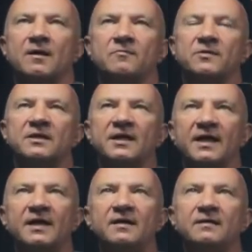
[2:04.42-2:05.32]

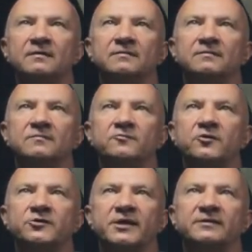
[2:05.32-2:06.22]
pk
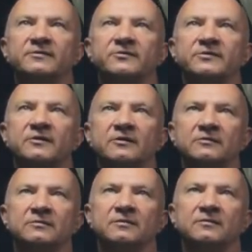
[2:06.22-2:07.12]
projectors
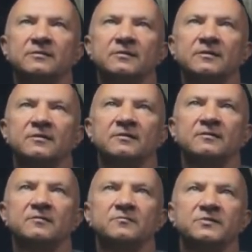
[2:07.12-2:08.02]
on
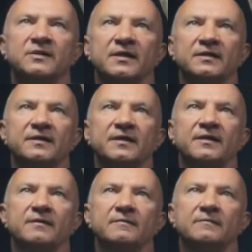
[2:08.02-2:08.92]
psi k.
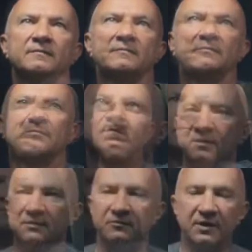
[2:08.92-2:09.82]

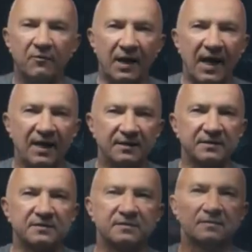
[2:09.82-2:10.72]
So now
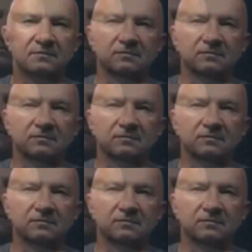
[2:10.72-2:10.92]
Alice